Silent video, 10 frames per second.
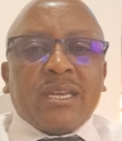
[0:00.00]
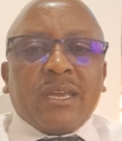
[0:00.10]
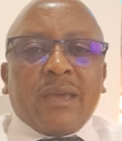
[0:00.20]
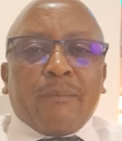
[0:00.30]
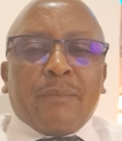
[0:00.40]

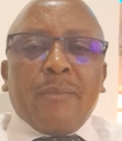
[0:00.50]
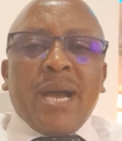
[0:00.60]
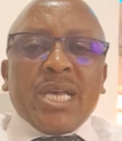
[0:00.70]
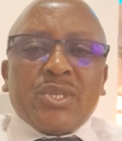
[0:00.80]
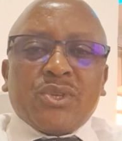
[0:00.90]

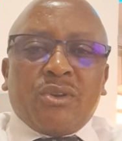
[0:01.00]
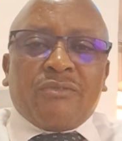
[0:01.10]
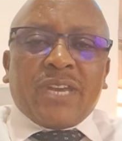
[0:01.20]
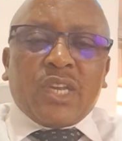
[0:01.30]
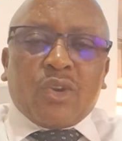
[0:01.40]
members of
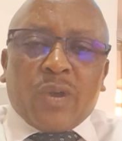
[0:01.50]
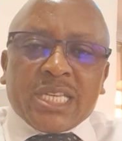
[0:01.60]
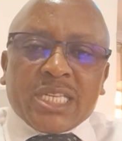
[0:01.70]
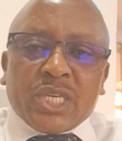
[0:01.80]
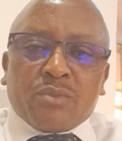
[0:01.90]
any
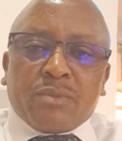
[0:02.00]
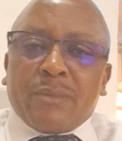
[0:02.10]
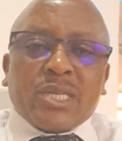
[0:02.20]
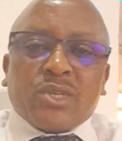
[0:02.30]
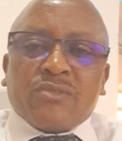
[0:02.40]
organization,
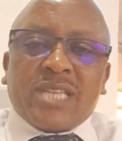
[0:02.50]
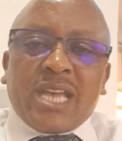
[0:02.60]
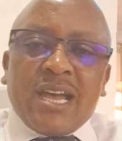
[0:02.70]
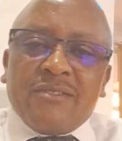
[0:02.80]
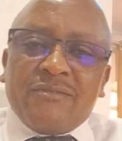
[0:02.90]
members of
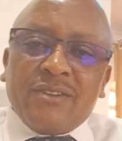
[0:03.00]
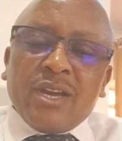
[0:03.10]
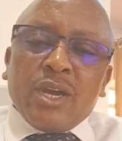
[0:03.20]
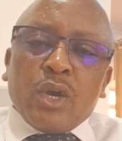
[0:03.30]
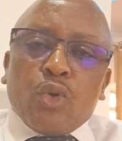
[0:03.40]
staff,
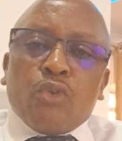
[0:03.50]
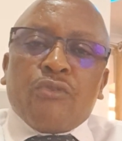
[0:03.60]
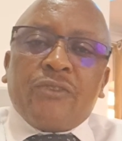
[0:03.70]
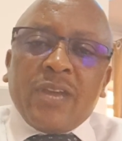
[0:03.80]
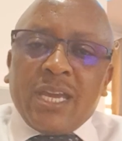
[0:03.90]
will
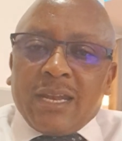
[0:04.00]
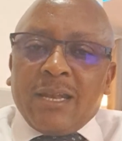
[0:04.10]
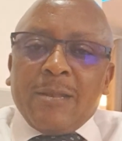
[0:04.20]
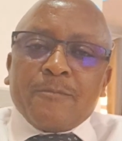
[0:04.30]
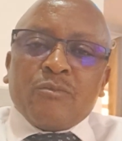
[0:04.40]

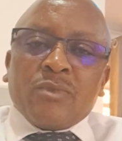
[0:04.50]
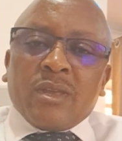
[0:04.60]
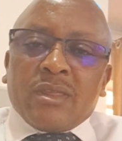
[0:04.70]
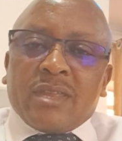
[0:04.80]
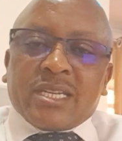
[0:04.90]
feel
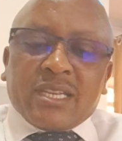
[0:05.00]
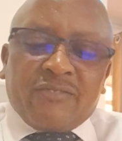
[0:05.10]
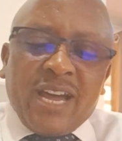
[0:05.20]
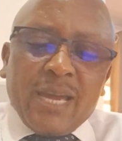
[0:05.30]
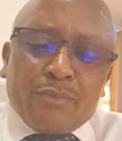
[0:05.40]
that if
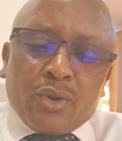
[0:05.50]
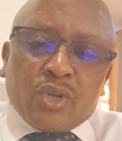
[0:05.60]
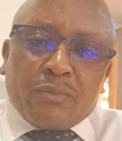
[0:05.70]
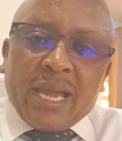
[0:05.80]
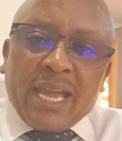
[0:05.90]
I brought
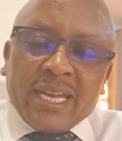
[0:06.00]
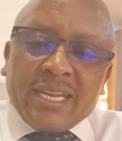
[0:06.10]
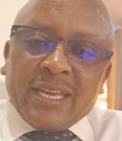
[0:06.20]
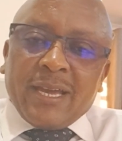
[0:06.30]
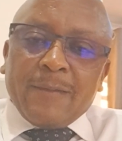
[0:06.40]
my
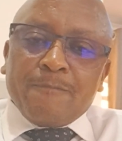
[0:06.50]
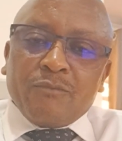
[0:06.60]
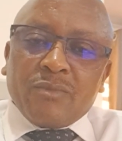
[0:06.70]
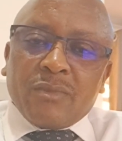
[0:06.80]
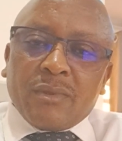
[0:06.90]
idea,
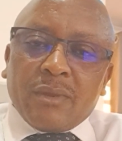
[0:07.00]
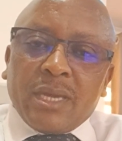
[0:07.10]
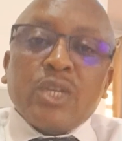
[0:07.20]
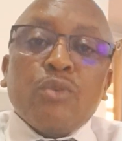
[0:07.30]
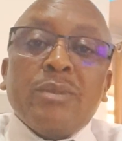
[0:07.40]

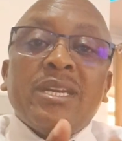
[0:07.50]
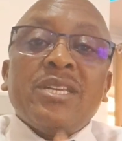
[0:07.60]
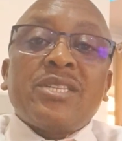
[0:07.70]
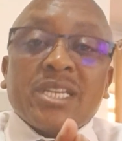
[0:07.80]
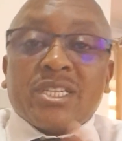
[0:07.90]
it will be
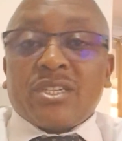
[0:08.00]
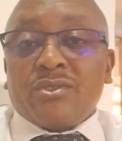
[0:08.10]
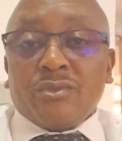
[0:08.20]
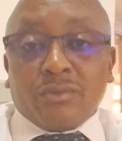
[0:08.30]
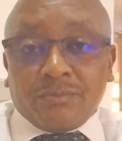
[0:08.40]
reasoned too.